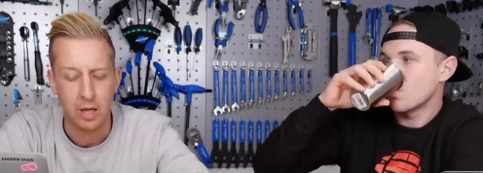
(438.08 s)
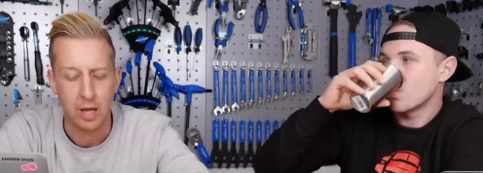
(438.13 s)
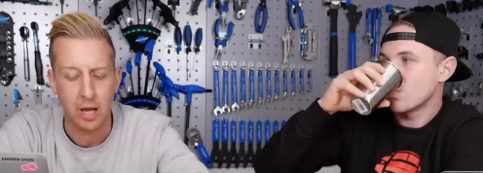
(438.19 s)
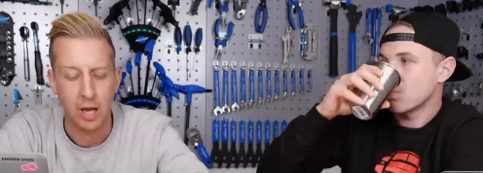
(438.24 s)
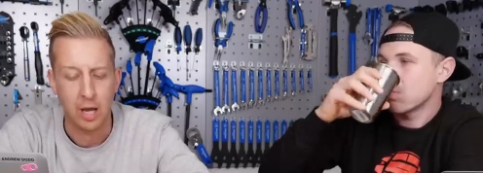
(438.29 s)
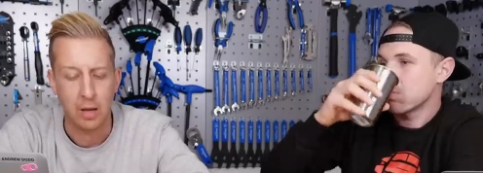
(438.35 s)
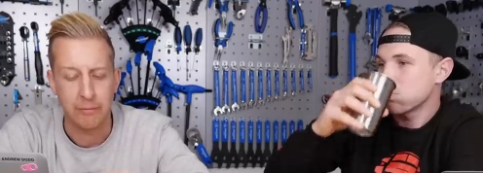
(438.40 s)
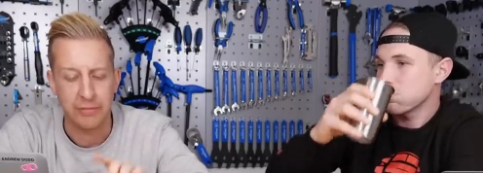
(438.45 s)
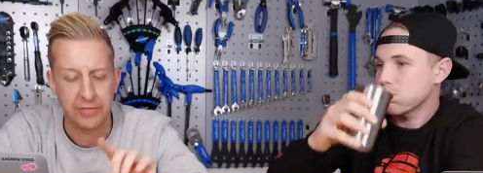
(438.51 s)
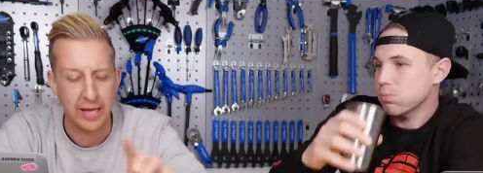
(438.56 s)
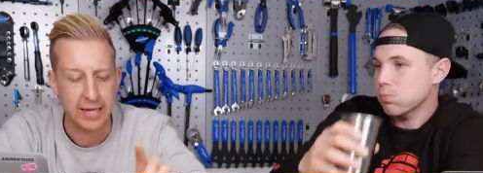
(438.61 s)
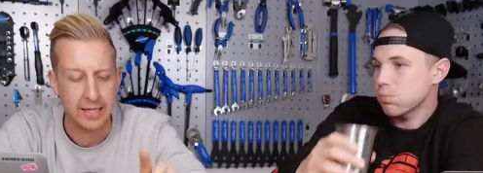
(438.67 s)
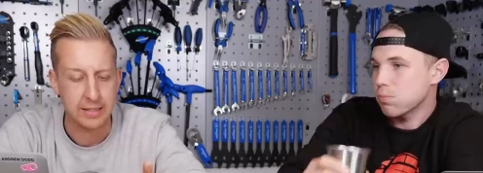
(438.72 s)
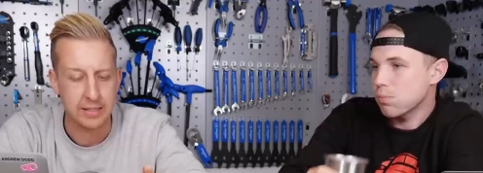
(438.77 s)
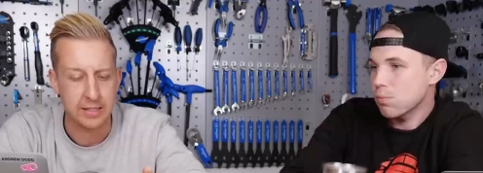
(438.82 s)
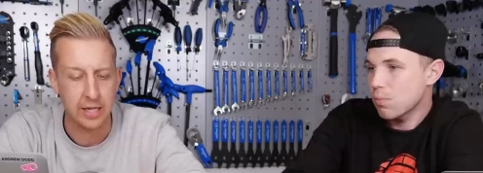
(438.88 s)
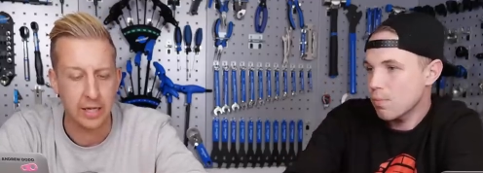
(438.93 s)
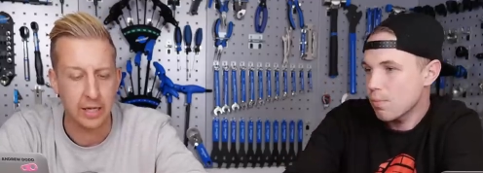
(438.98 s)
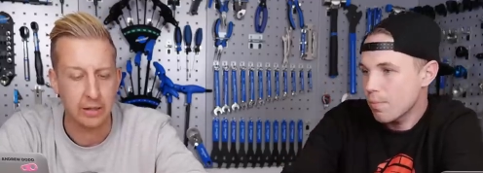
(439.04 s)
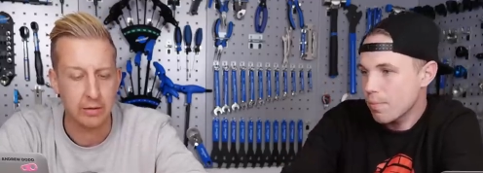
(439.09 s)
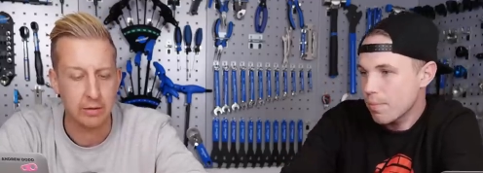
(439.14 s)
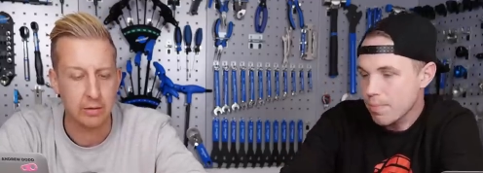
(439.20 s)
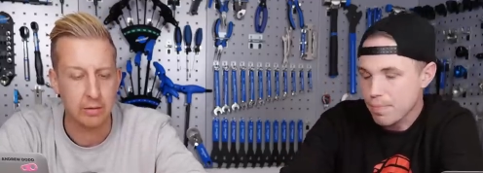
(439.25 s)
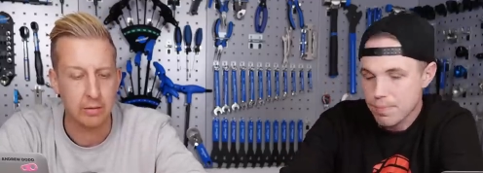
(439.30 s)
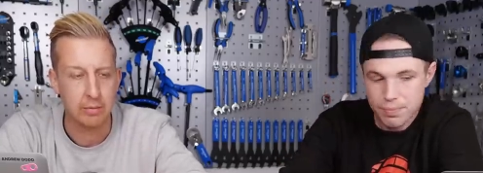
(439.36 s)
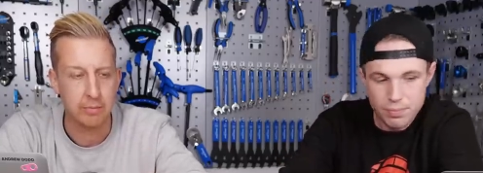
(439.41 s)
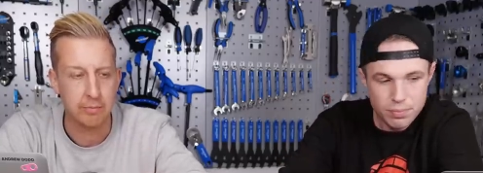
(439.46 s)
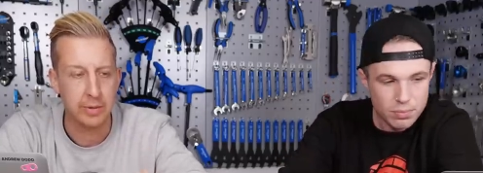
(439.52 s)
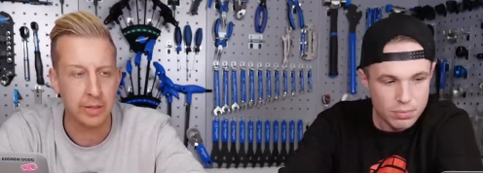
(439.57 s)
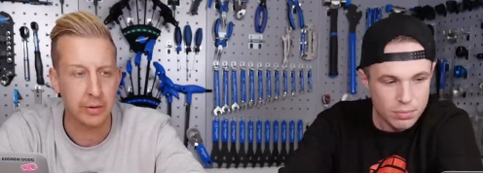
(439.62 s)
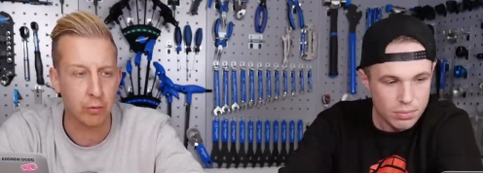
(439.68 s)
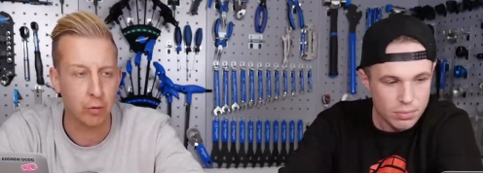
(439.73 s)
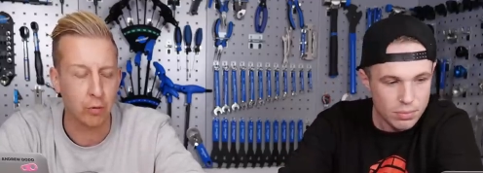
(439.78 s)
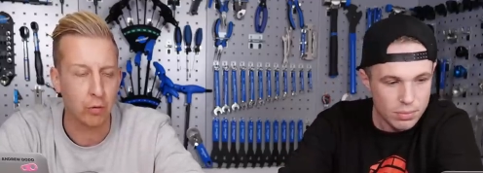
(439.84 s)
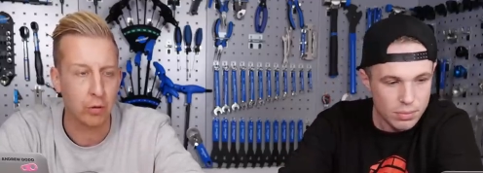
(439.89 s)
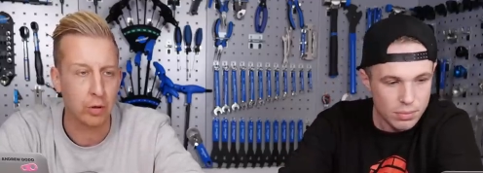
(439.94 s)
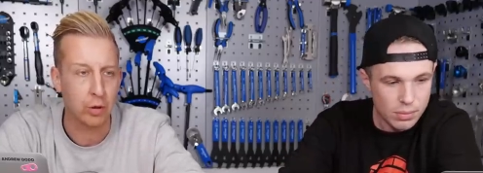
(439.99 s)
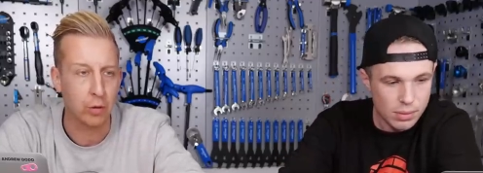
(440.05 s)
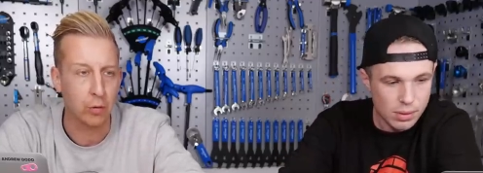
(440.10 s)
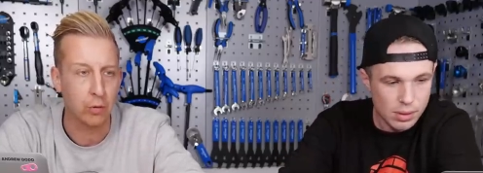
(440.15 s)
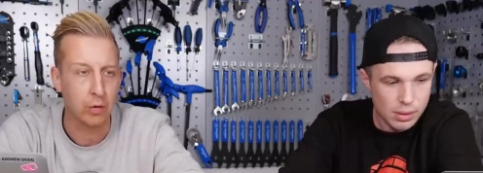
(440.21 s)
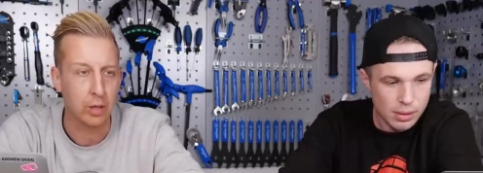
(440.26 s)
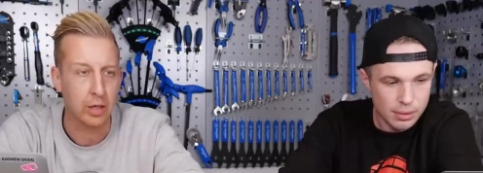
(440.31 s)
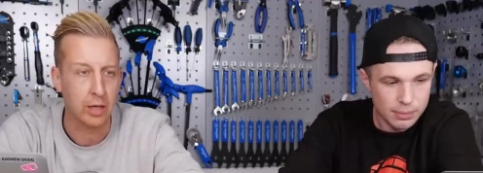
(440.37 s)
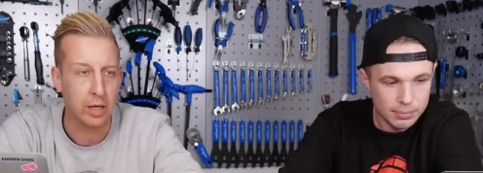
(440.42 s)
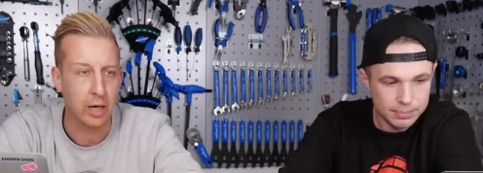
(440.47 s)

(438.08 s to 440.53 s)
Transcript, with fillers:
Speaker 1: Um, that said, mineral oil